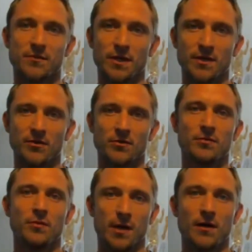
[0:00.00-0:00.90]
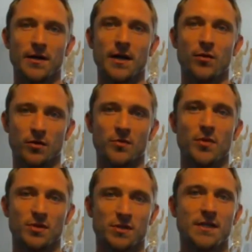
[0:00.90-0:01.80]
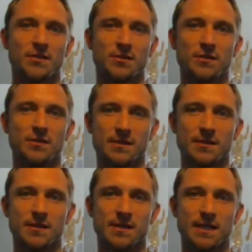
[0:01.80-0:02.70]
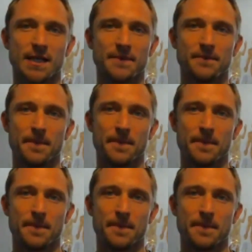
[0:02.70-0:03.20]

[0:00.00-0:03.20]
We are in network with most insurances in the city.